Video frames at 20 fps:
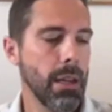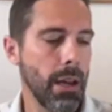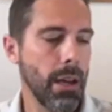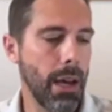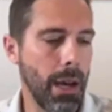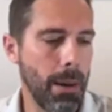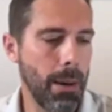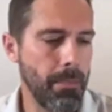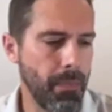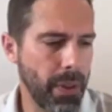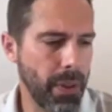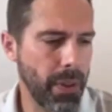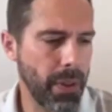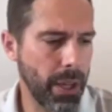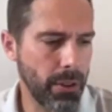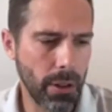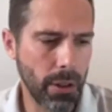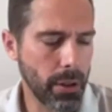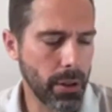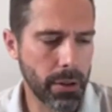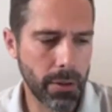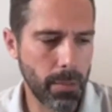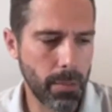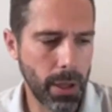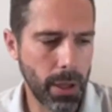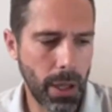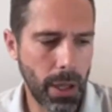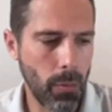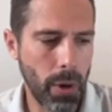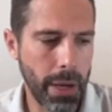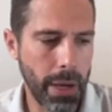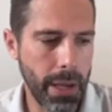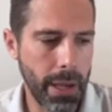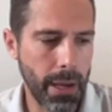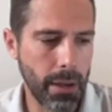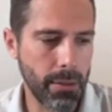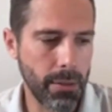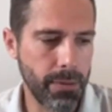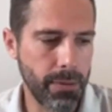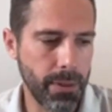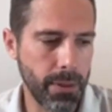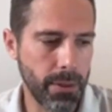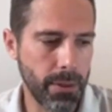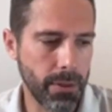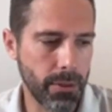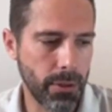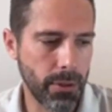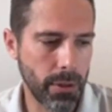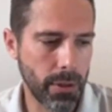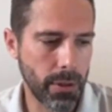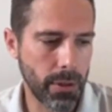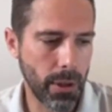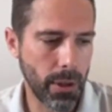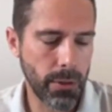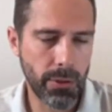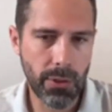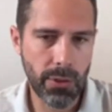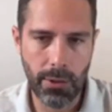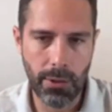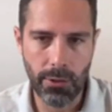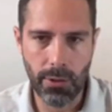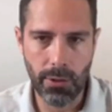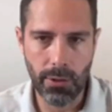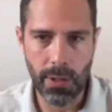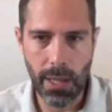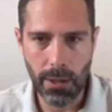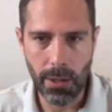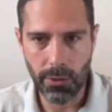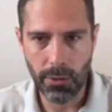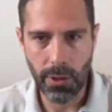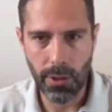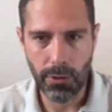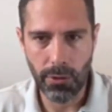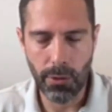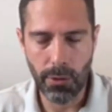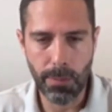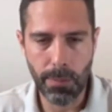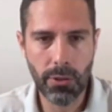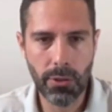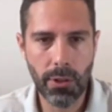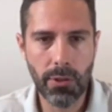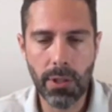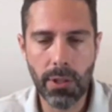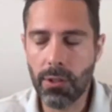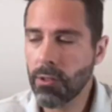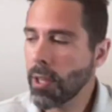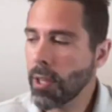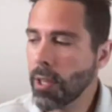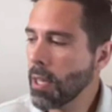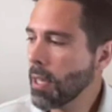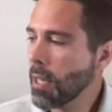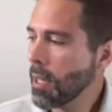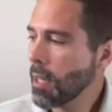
And a lot of them are like white elephant sort of ghost towns on the outskirts of big cities.